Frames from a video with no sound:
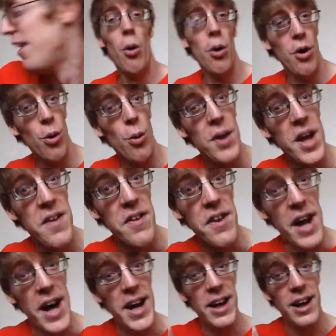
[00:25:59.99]
All in all, at the end of
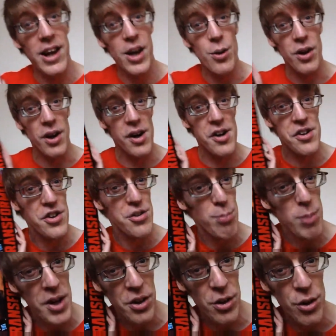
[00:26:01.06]
the day, LIOKAISER is
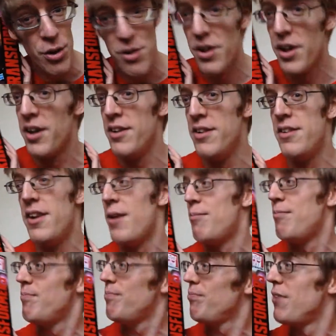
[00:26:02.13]
bloody good.
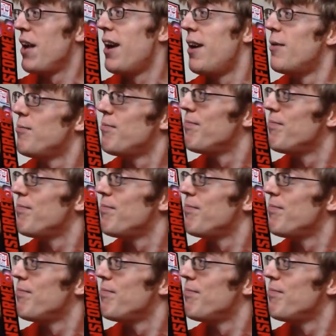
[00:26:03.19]
And yeah,